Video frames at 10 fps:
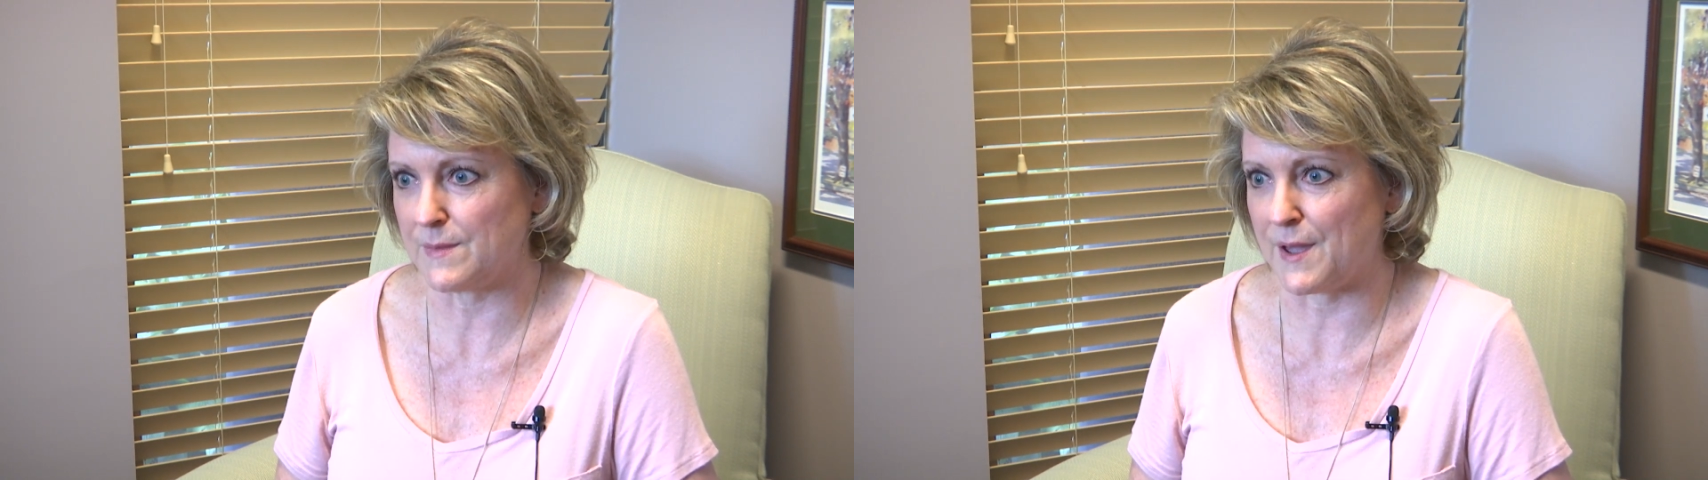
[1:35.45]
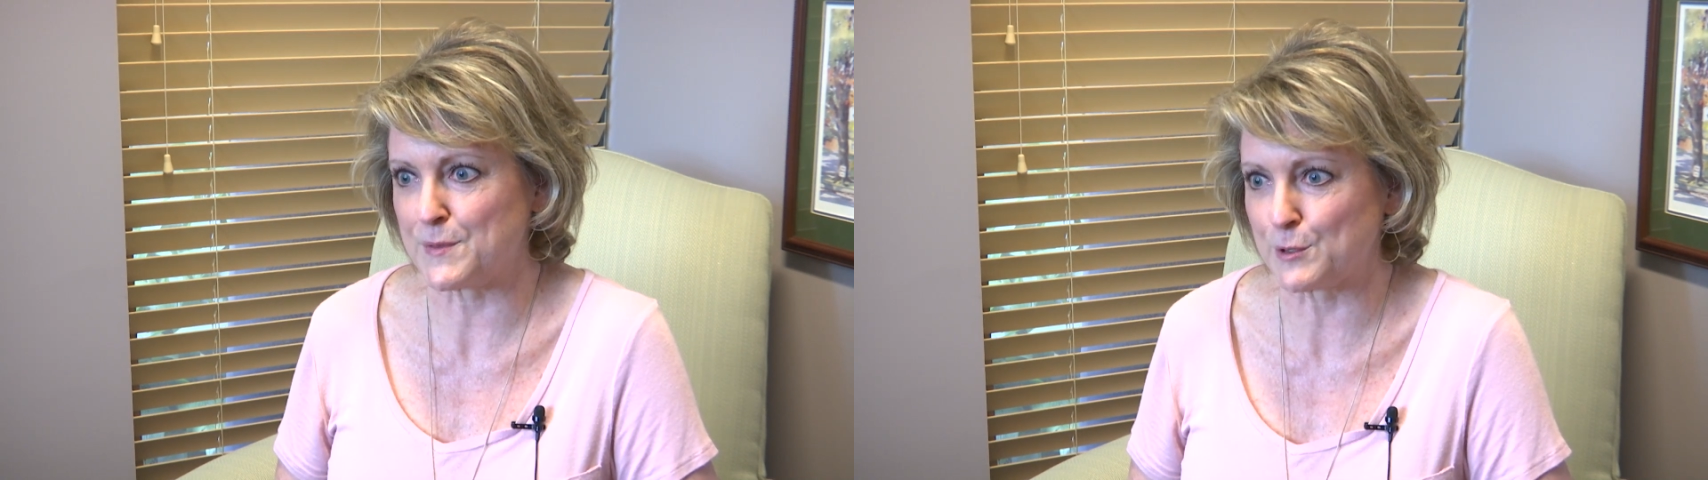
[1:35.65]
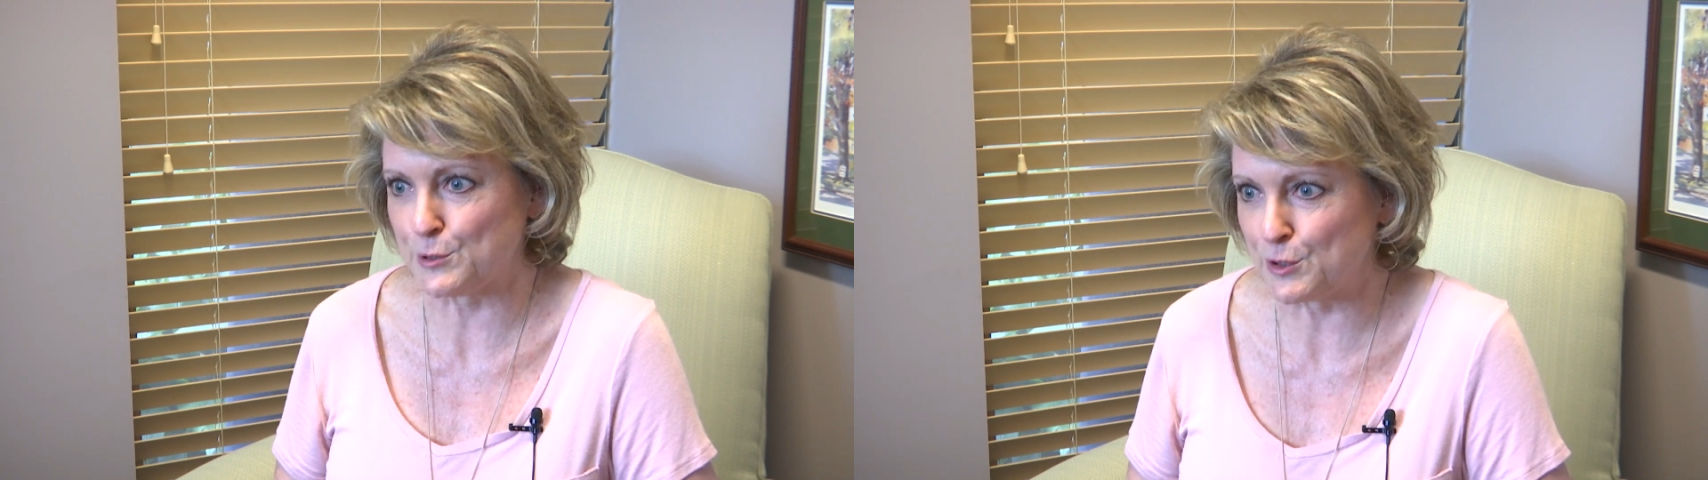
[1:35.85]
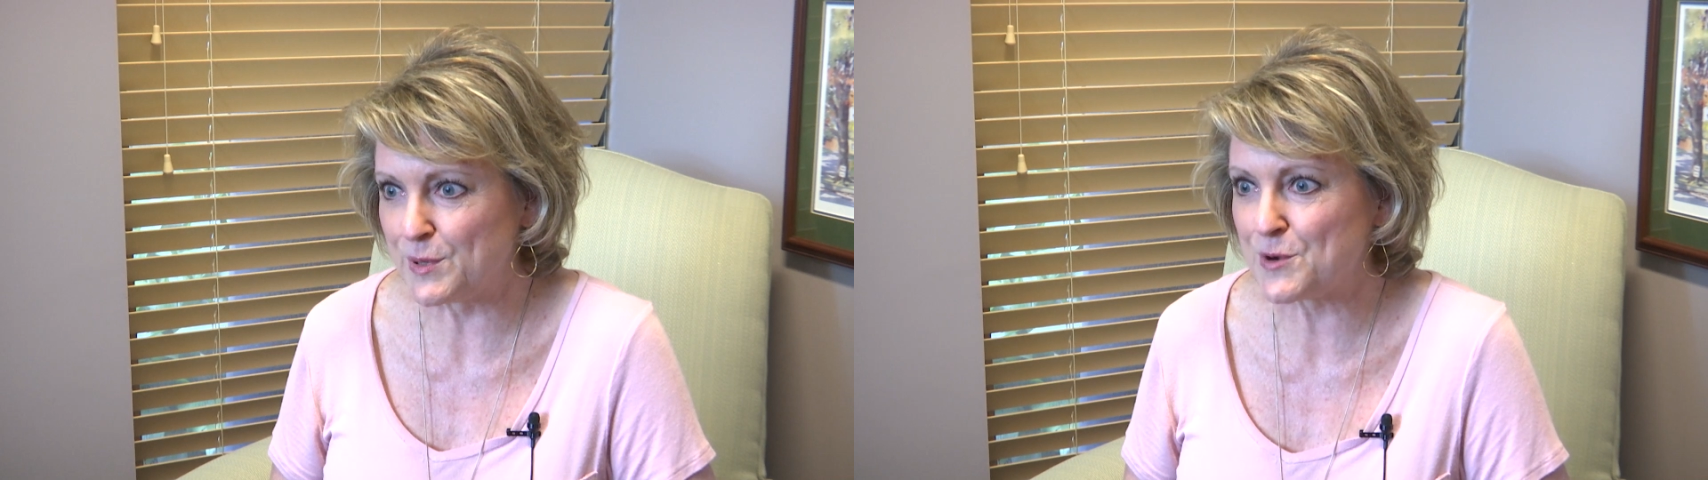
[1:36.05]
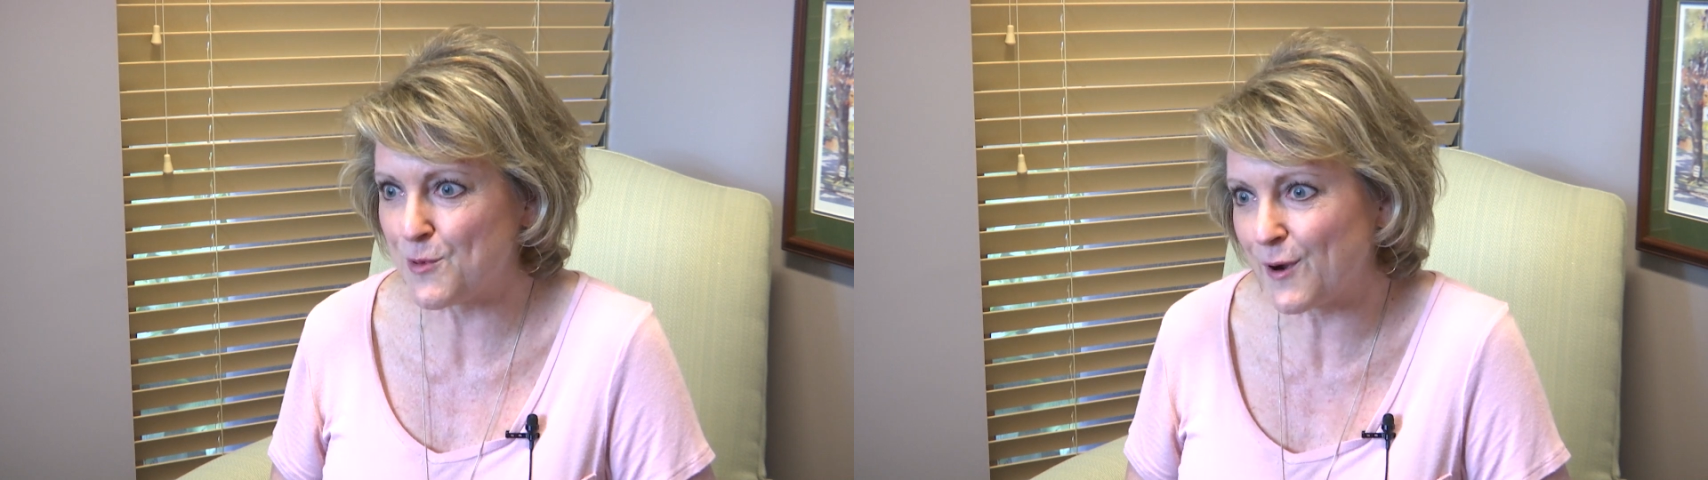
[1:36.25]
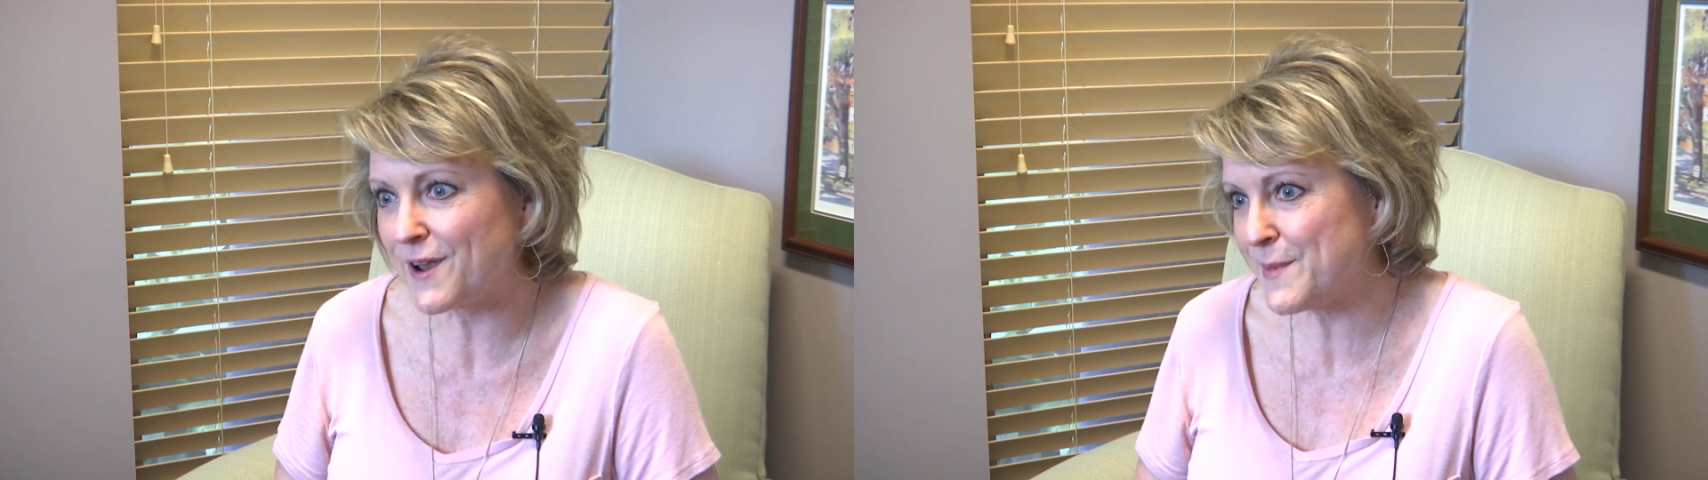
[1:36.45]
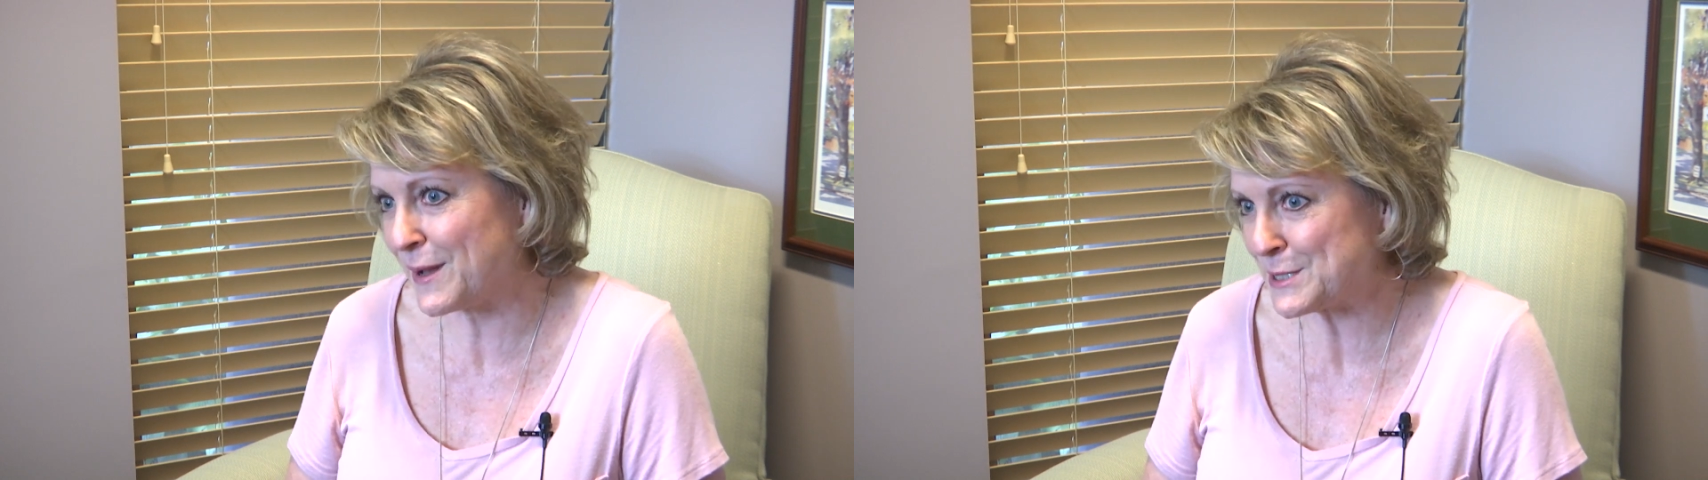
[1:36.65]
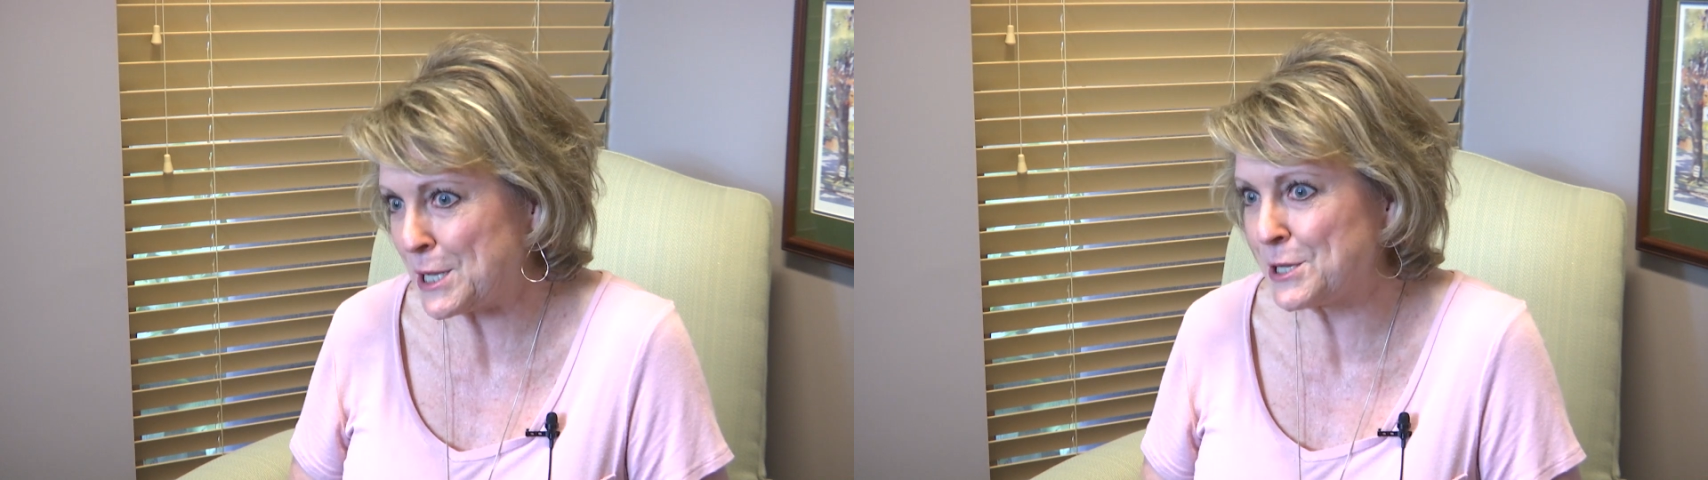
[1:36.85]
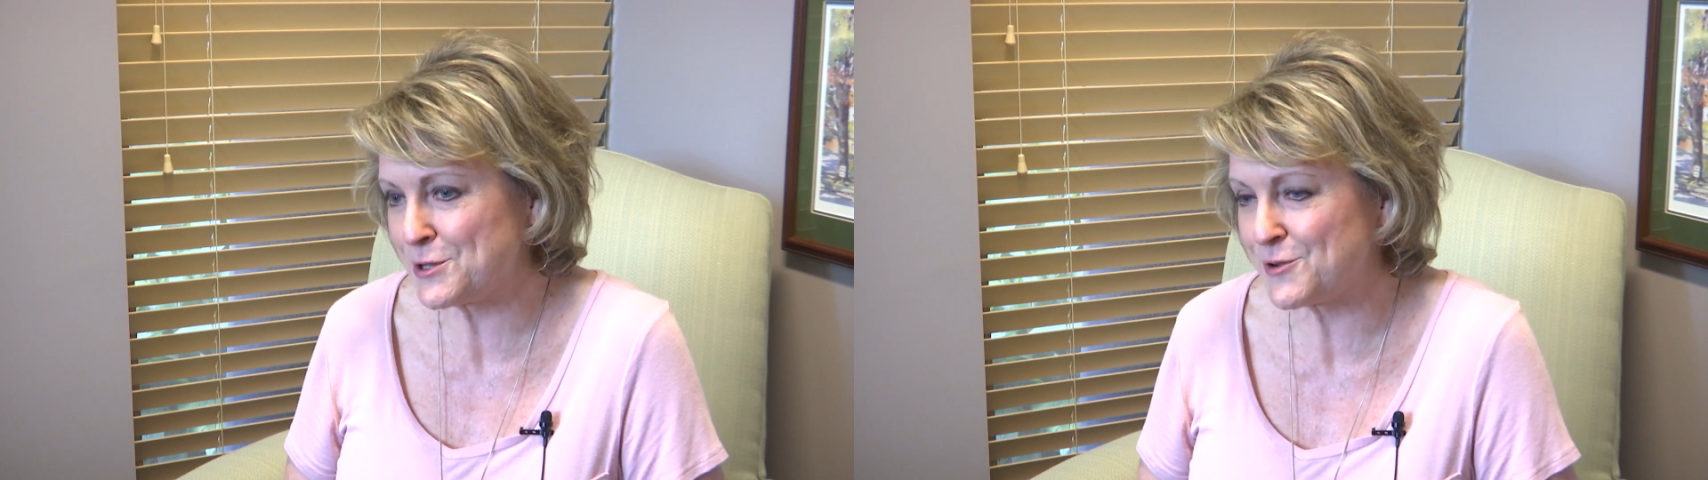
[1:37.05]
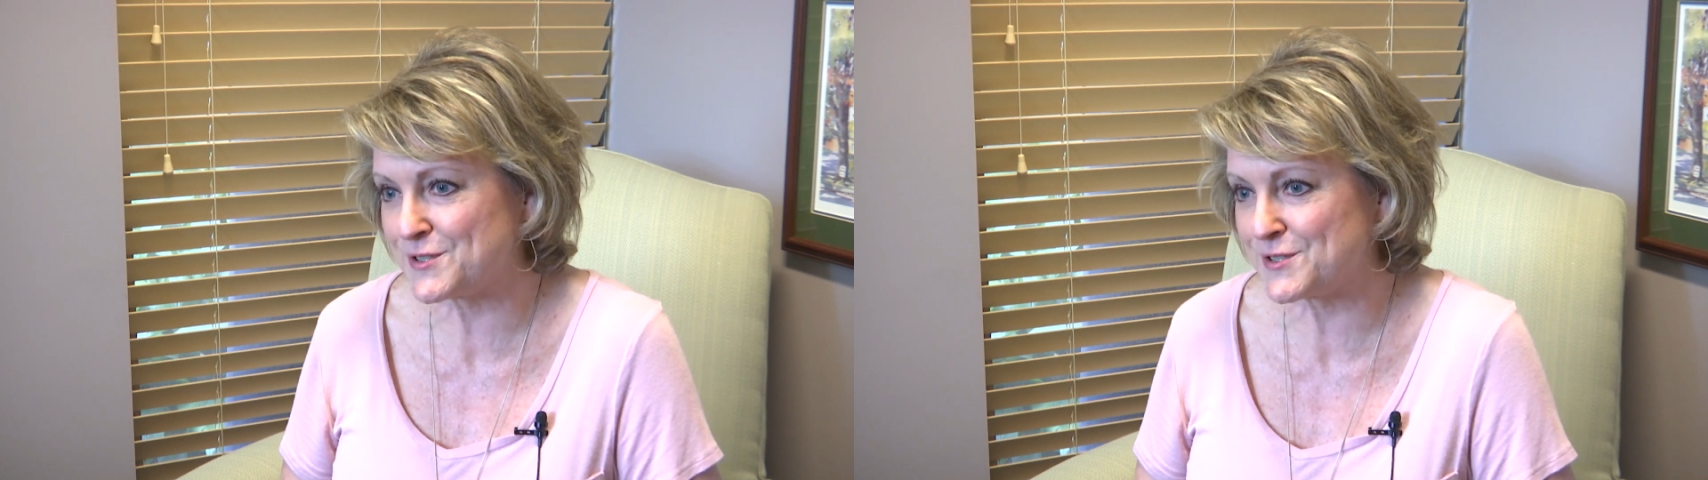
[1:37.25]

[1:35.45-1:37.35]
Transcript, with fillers: and they're a little bit worried about telling you